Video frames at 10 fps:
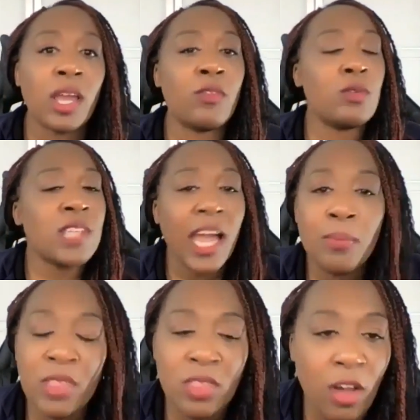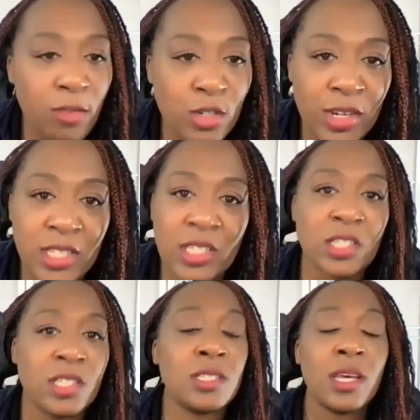If you type in thoughtful
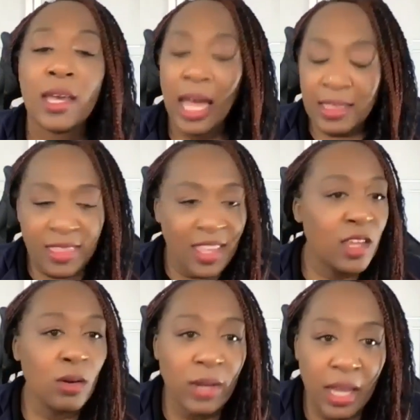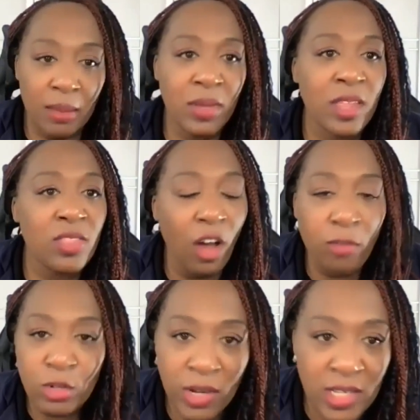transitions, I think you'll get me,
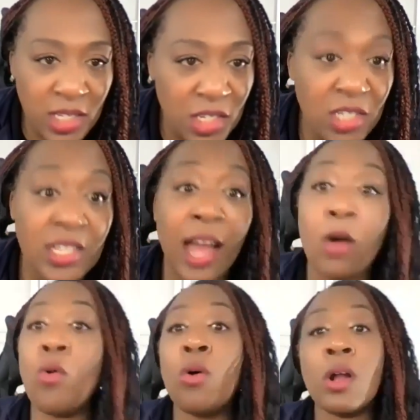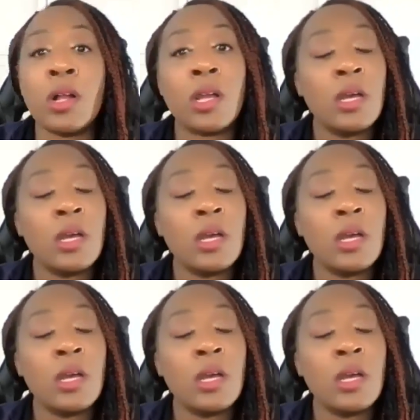thoughtfultransitions.org.